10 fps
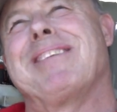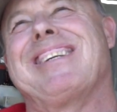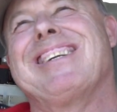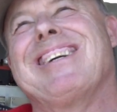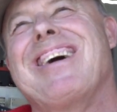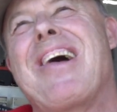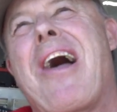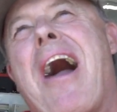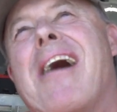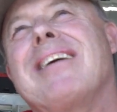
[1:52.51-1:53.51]
Did we do anything
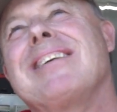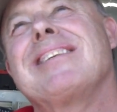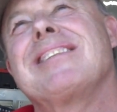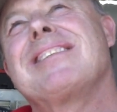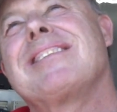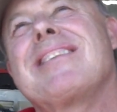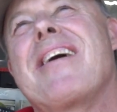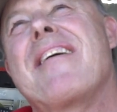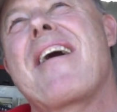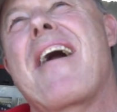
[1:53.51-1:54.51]
this week? And tell me what you
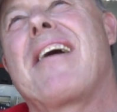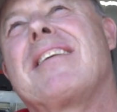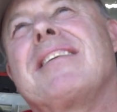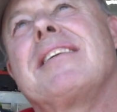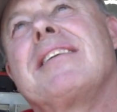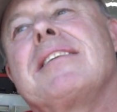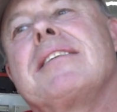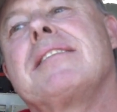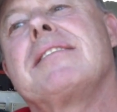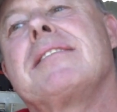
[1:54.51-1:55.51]
want to tell me about maybe
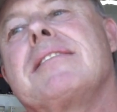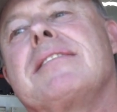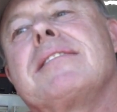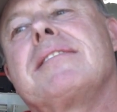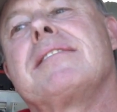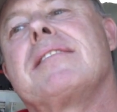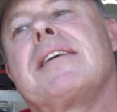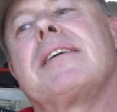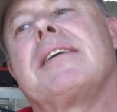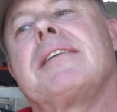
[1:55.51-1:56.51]
getting better in the middle.
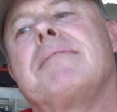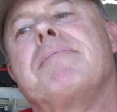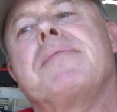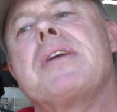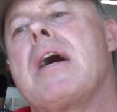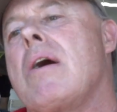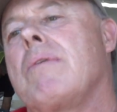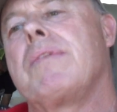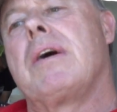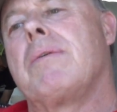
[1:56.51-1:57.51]
Um, no,
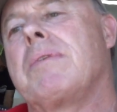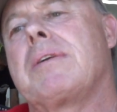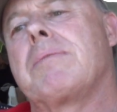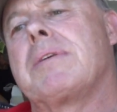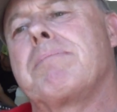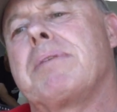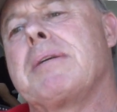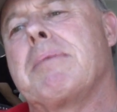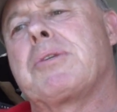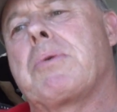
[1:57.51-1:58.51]
no, we're, we're, pretty
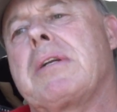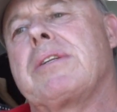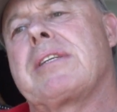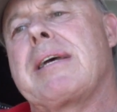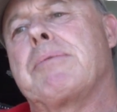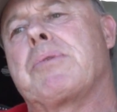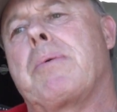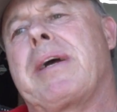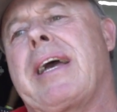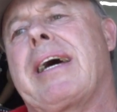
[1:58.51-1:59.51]
much running the same as what
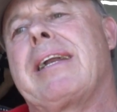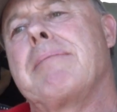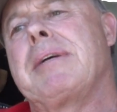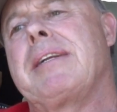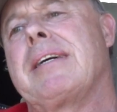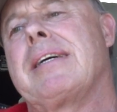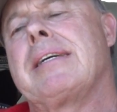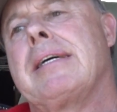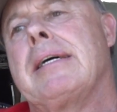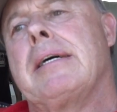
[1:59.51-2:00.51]
we had. I mean, uh,
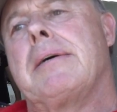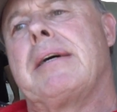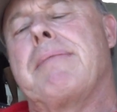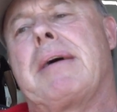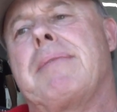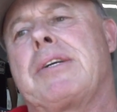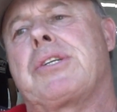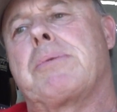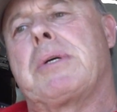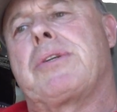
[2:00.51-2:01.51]
I'm, not, I'm, not, sure what